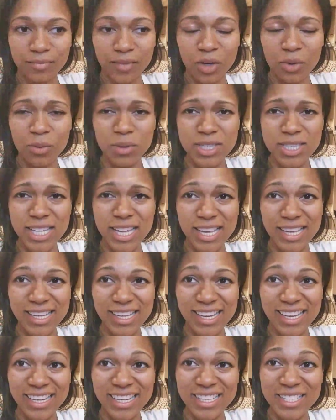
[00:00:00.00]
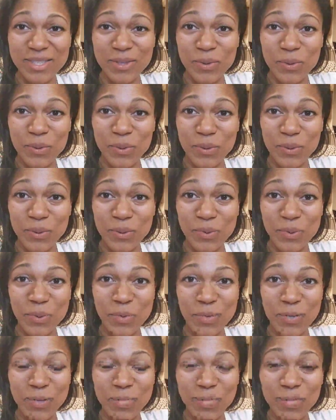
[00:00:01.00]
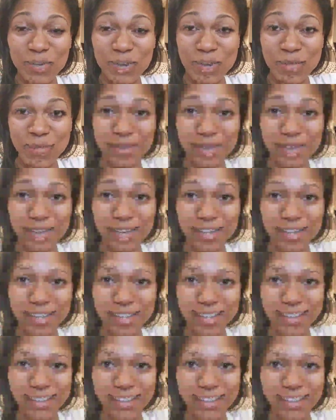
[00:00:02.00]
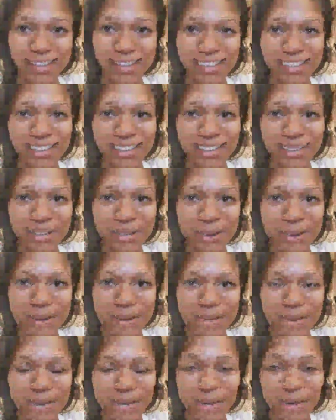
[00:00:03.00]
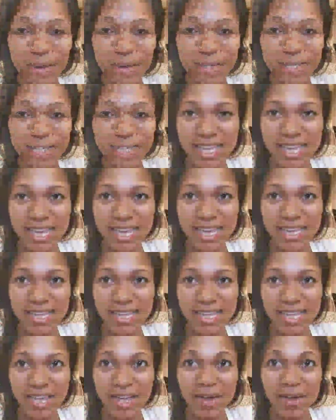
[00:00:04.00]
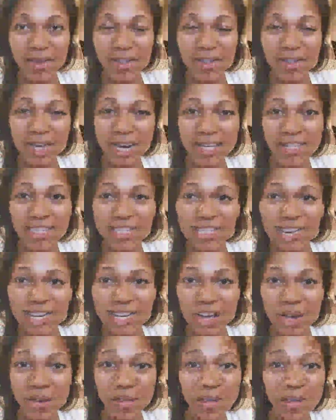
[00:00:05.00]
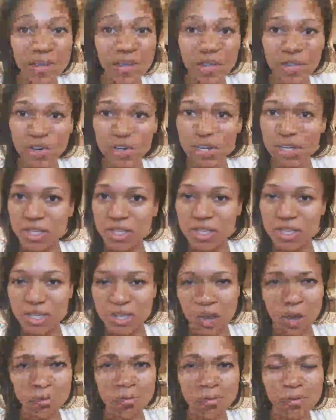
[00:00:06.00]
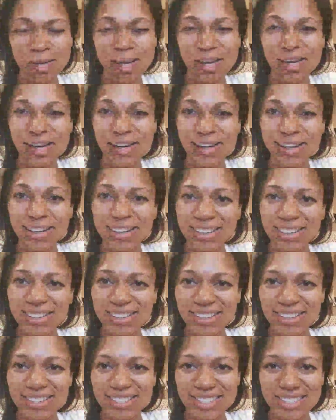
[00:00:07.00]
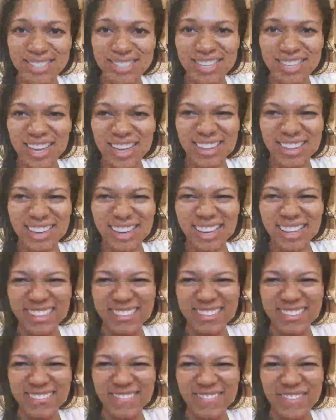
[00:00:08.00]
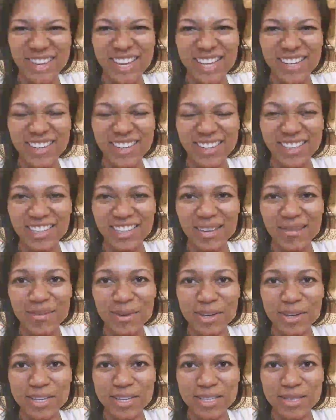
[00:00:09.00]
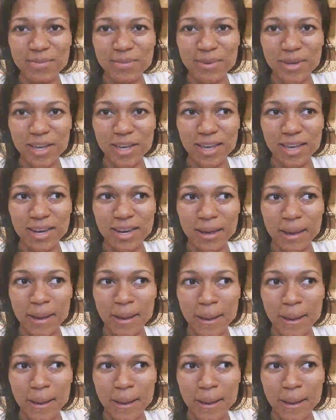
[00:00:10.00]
I will say it is cool to work for Aflac. I know it's saying like I design health insurance software. Doesn't sound that fun or glamorous, but